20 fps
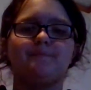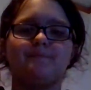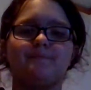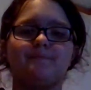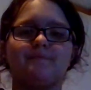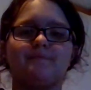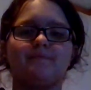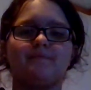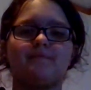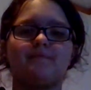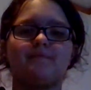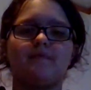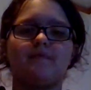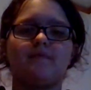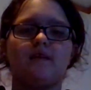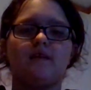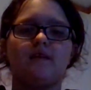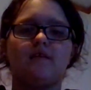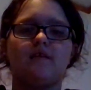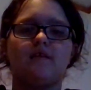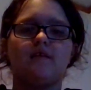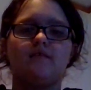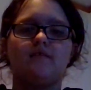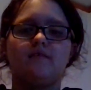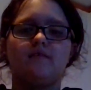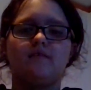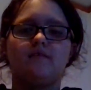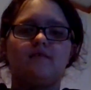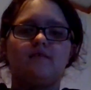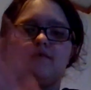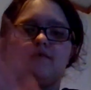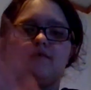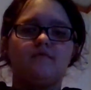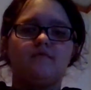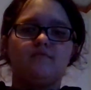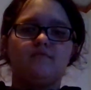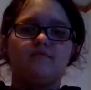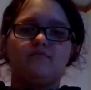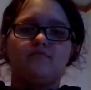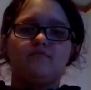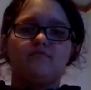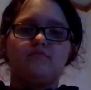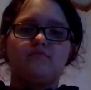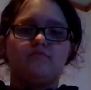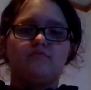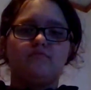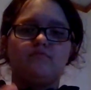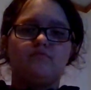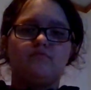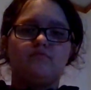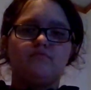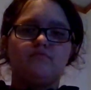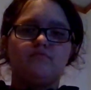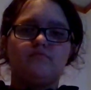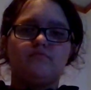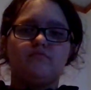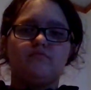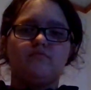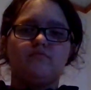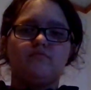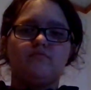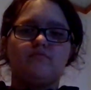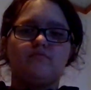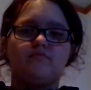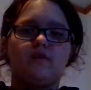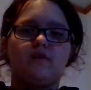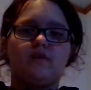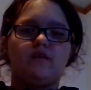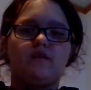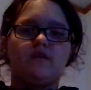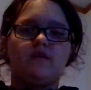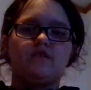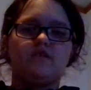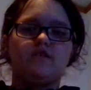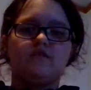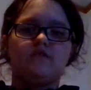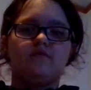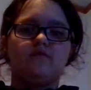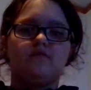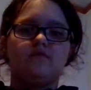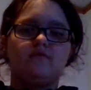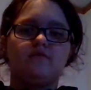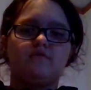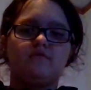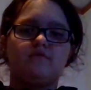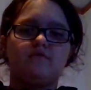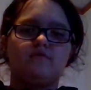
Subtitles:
(silence)